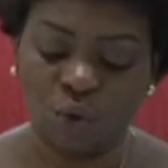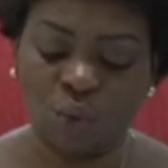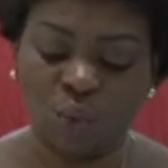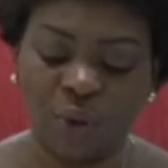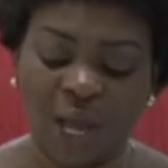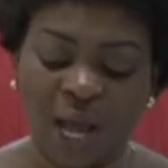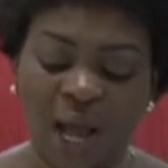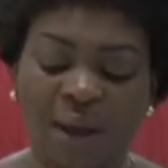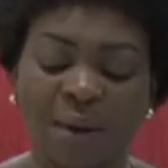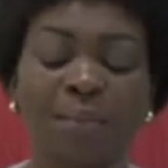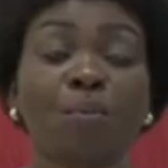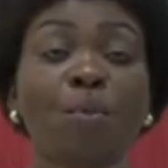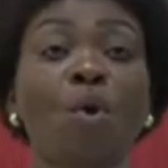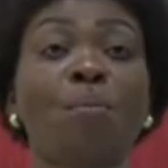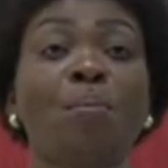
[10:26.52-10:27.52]
We are
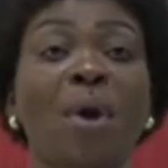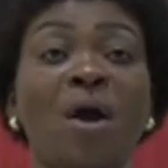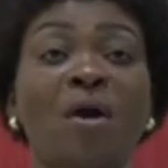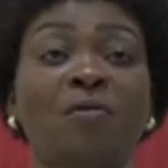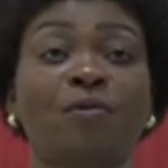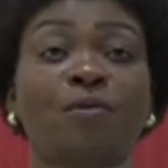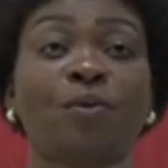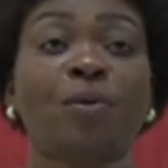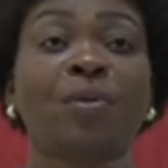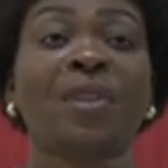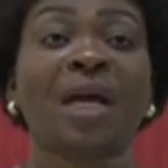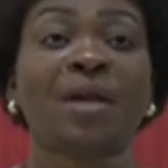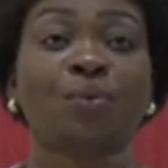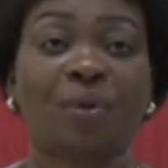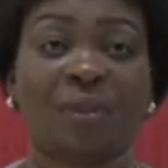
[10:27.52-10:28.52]
more powerful
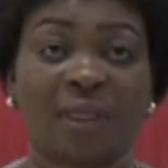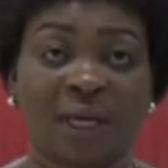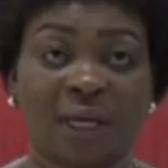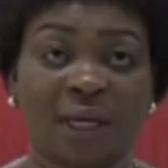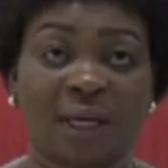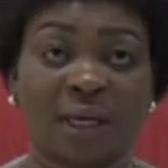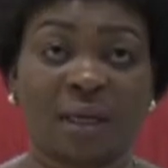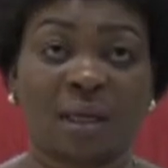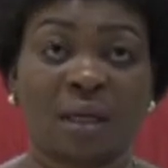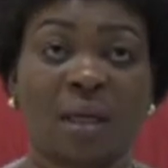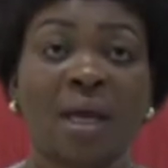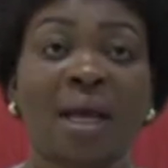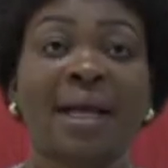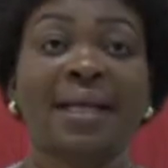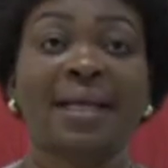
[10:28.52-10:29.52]
than we think.
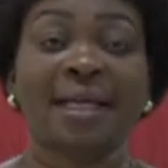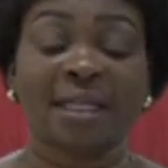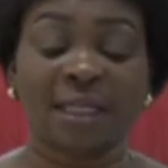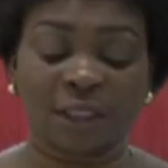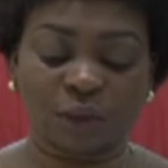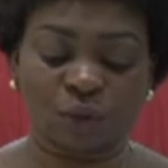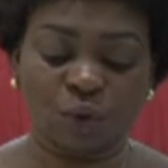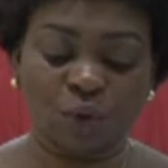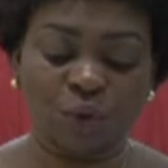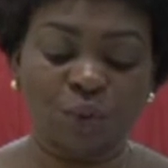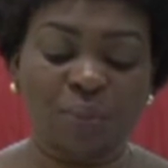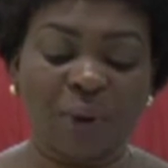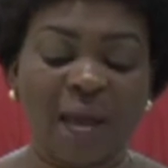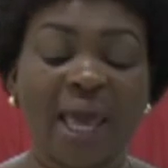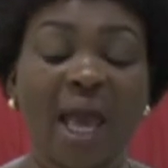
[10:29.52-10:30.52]
Let us
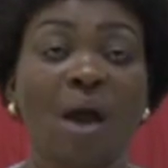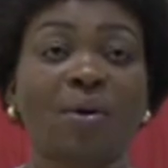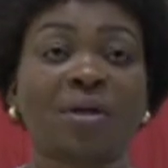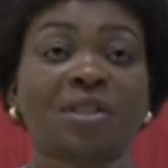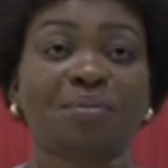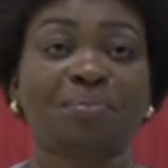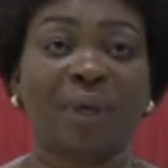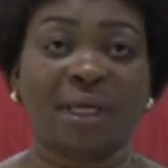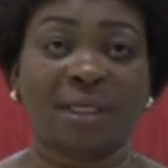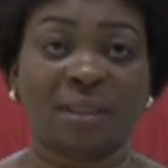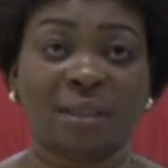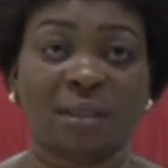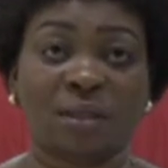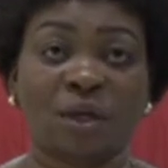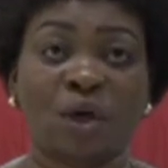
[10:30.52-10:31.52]
occupy our
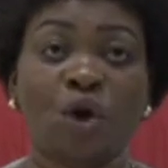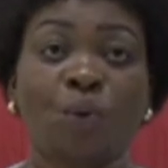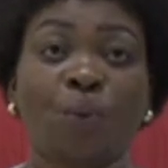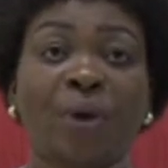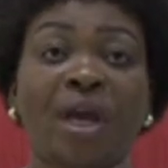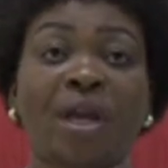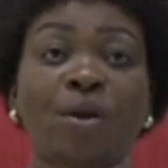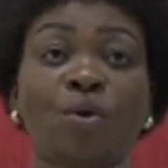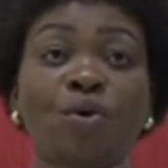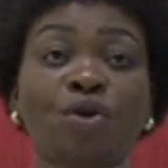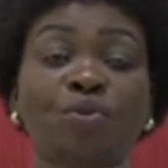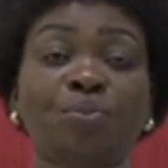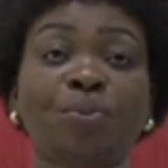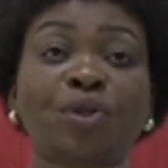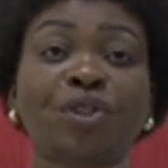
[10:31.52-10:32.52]
space. We are
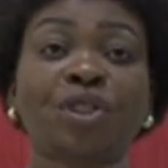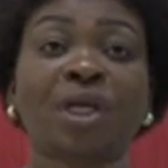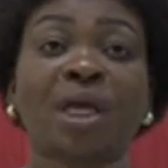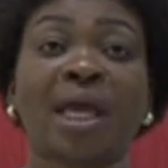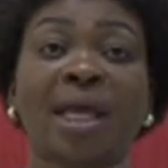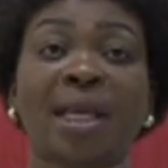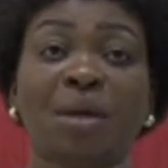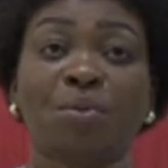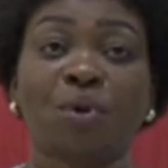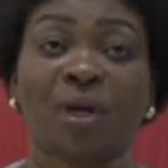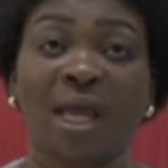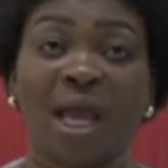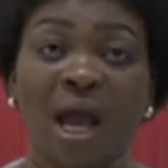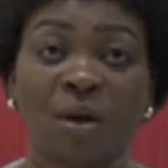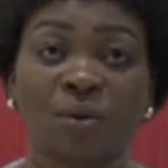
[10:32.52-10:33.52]
not pushing
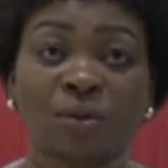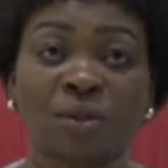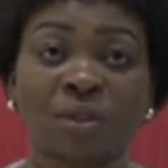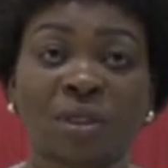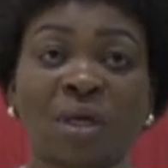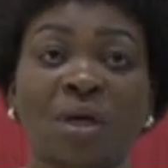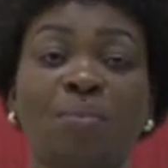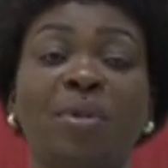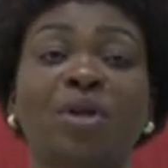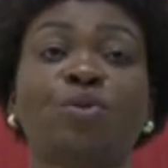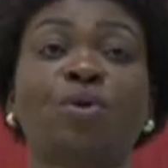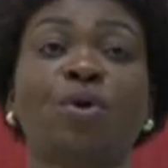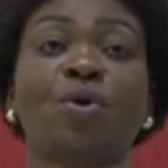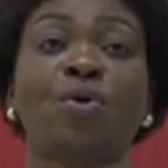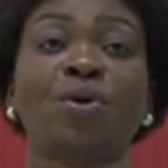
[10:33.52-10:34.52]
anybody out but
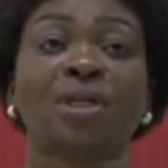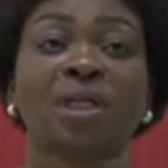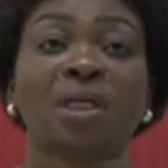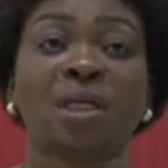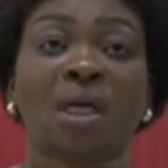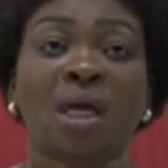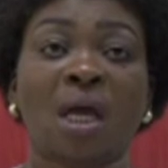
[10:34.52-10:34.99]
we're only